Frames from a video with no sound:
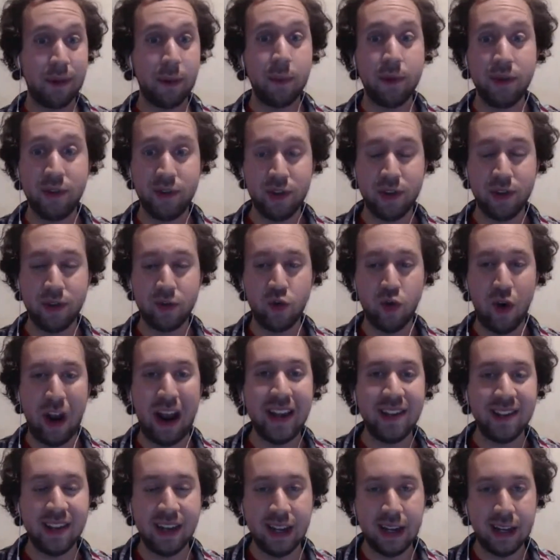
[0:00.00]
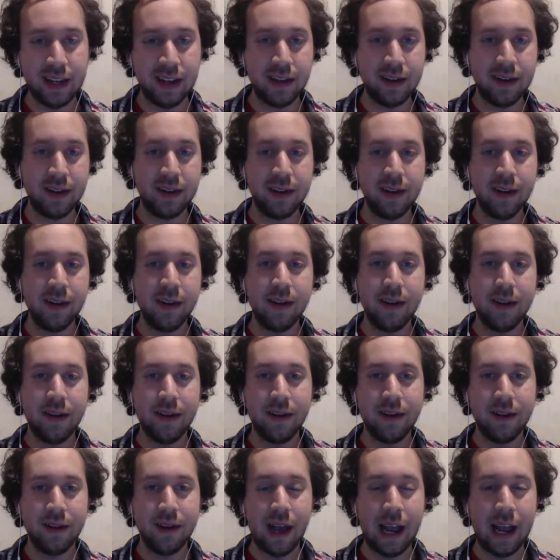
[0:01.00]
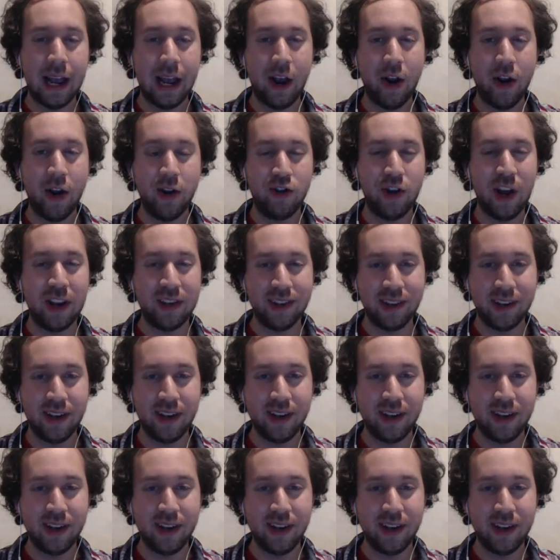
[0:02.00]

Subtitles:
it's just crazy. I heard Jessica